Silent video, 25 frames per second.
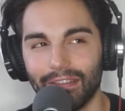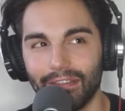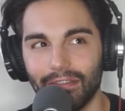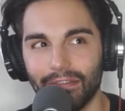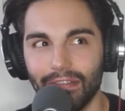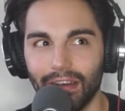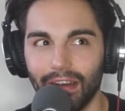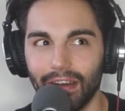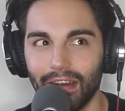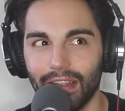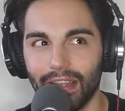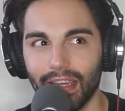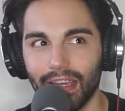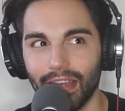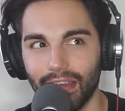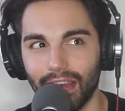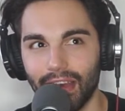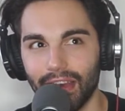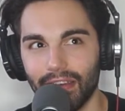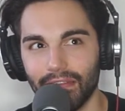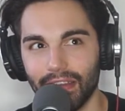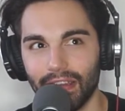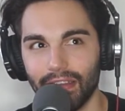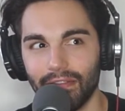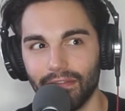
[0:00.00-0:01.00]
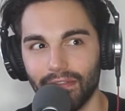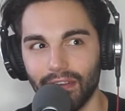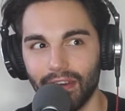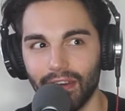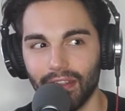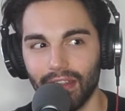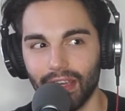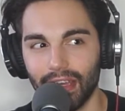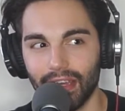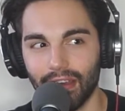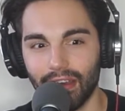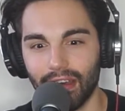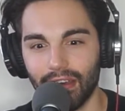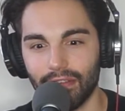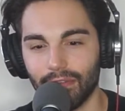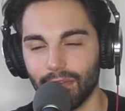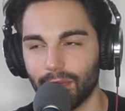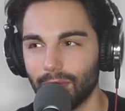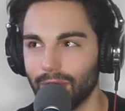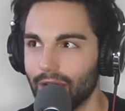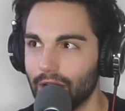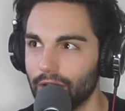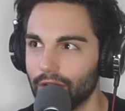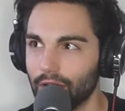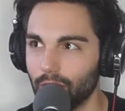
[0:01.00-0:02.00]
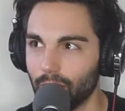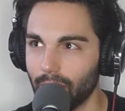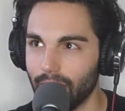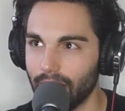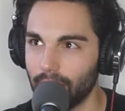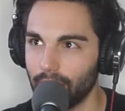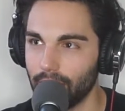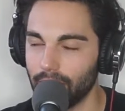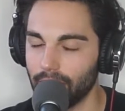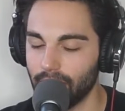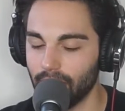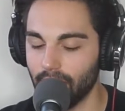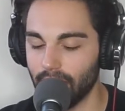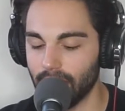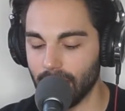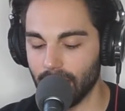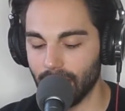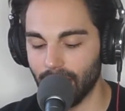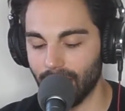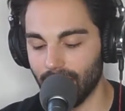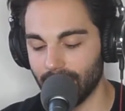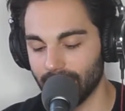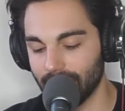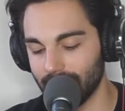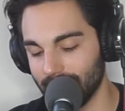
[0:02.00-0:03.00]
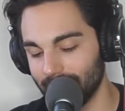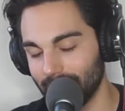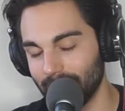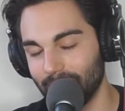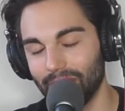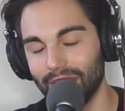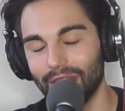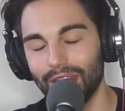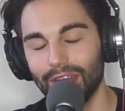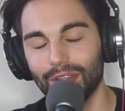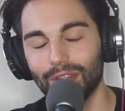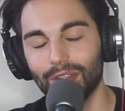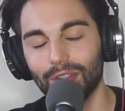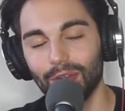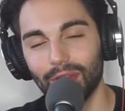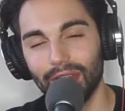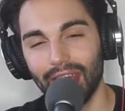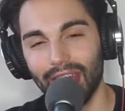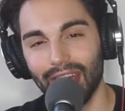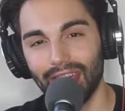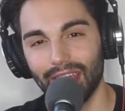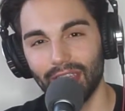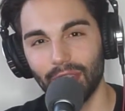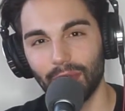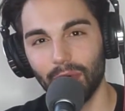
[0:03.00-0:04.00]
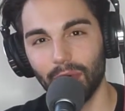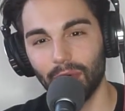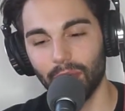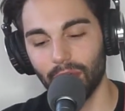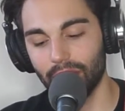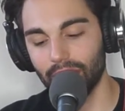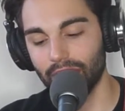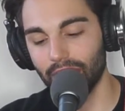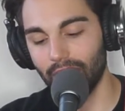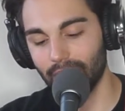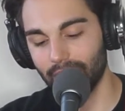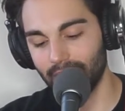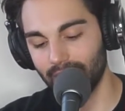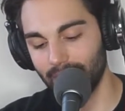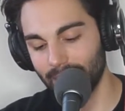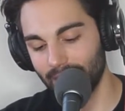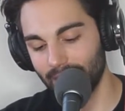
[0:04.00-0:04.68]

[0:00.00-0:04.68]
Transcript: Falling off and falling off. Round and round, falling off. So that is what we're talking